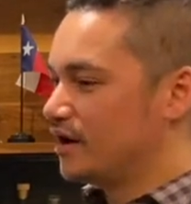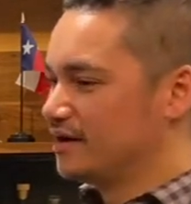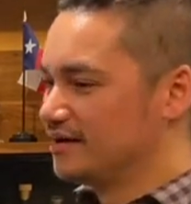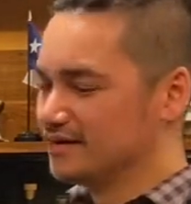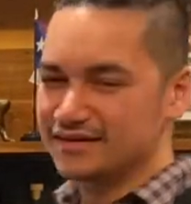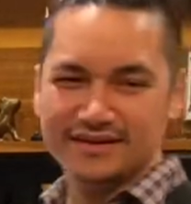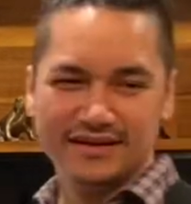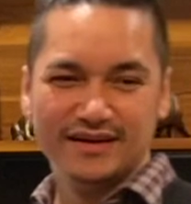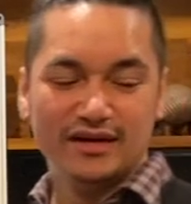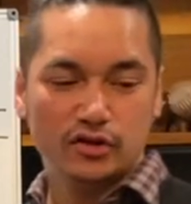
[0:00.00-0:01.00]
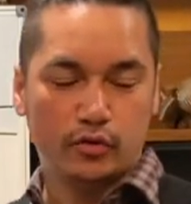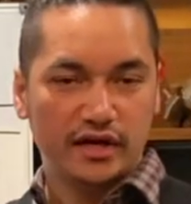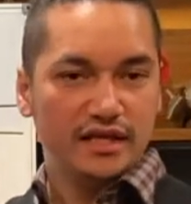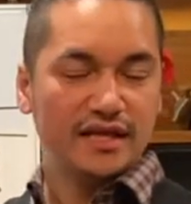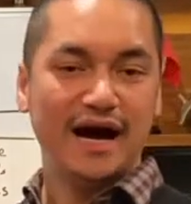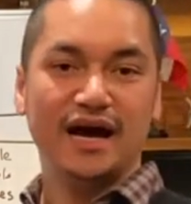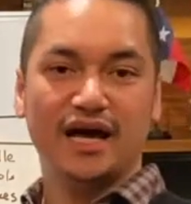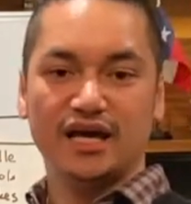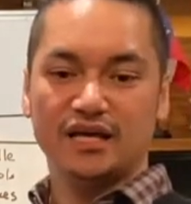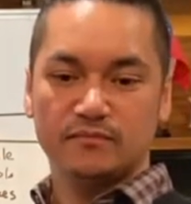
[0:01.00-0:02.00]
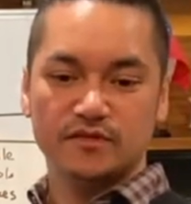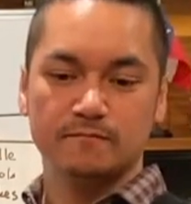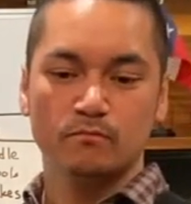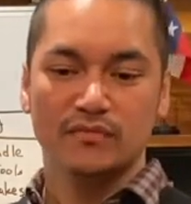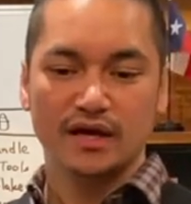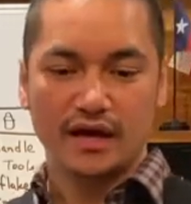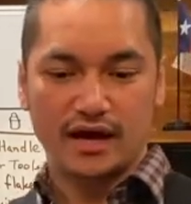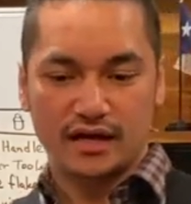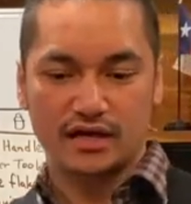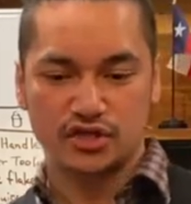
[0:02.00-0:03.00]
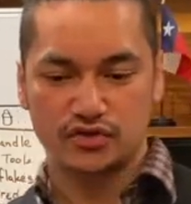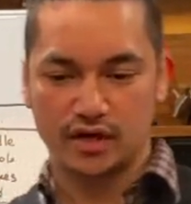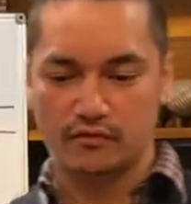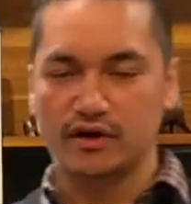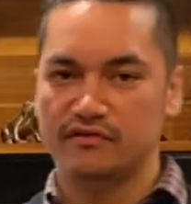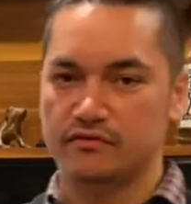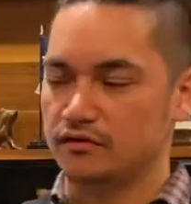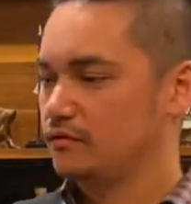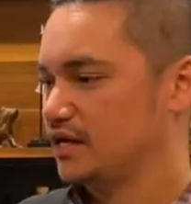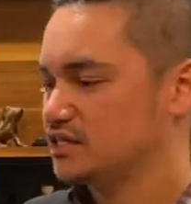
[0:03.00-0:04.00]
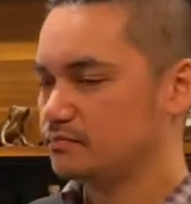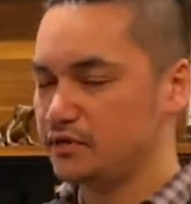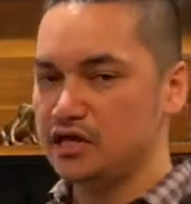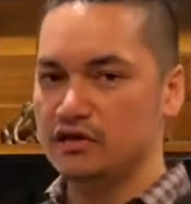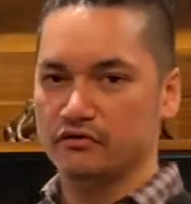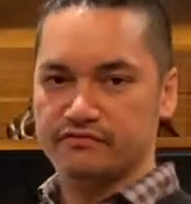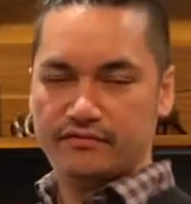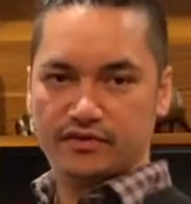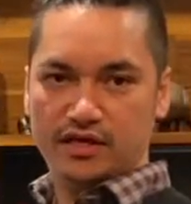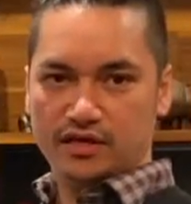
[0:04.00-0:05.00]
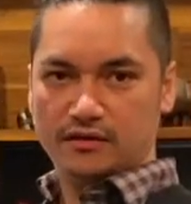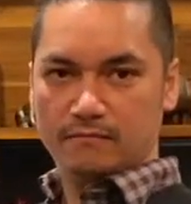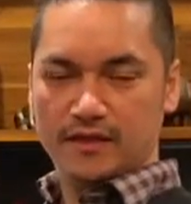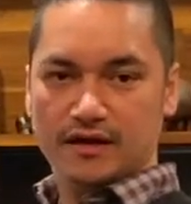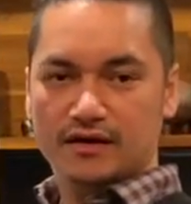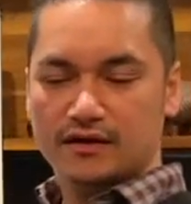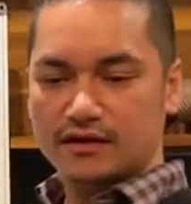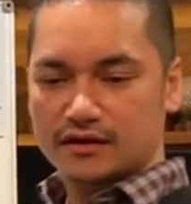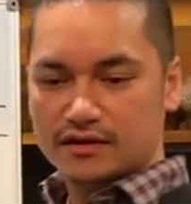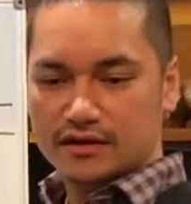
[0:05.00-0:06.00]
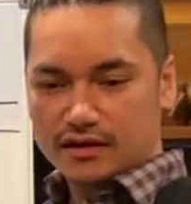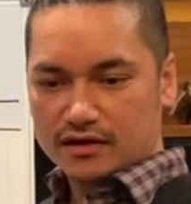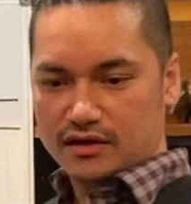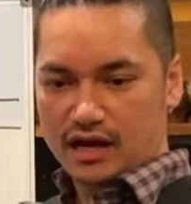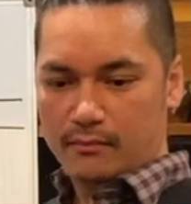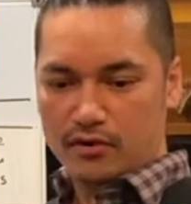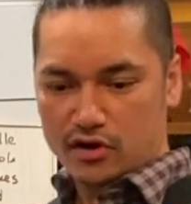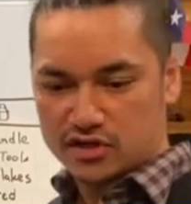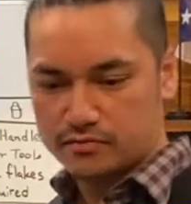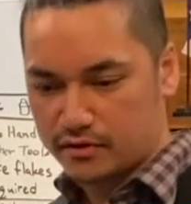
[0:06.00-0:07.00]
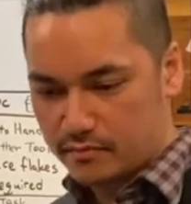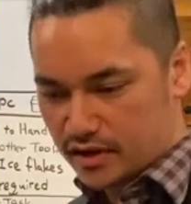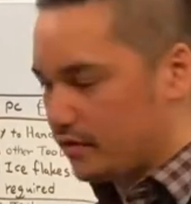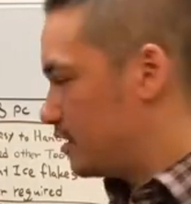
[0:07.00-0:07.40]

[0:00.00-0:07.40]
well, 20 times at a strength, whatever, a speed of 15 kilometers per minute,